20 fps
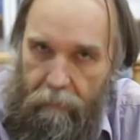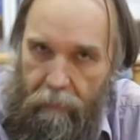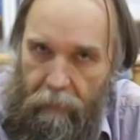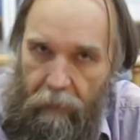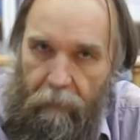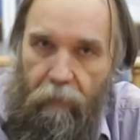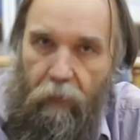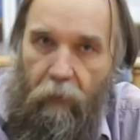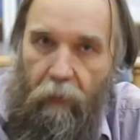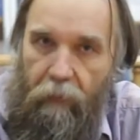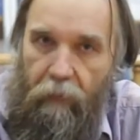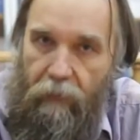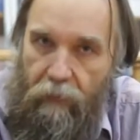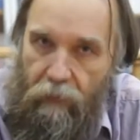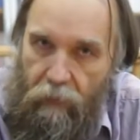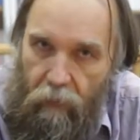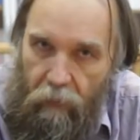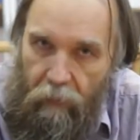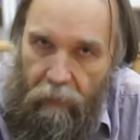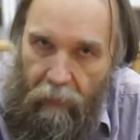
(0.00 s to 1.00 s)
if not
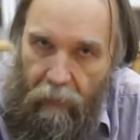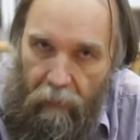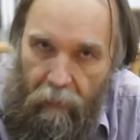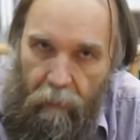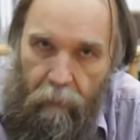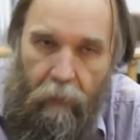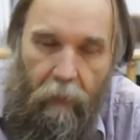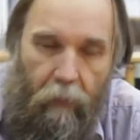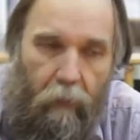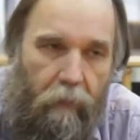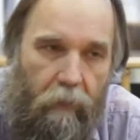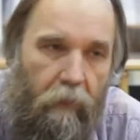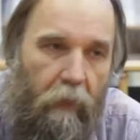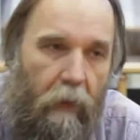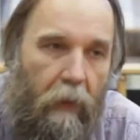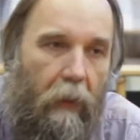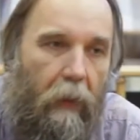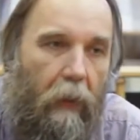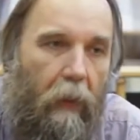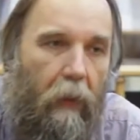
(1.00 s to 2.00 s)
historically, because
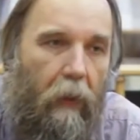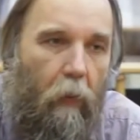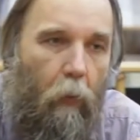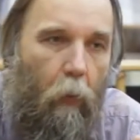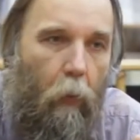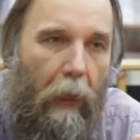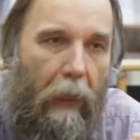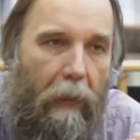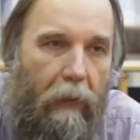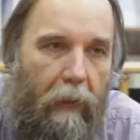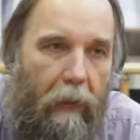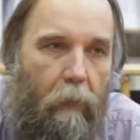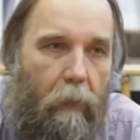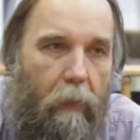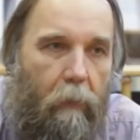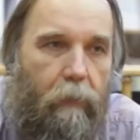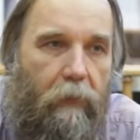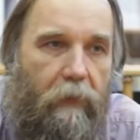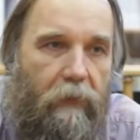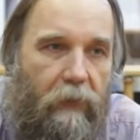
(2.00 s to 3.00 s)
we are living
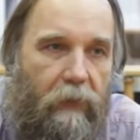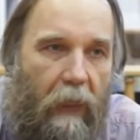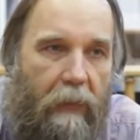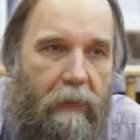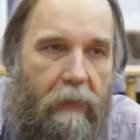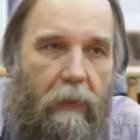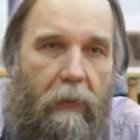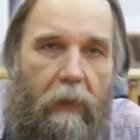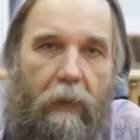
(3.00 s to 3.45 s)
precisely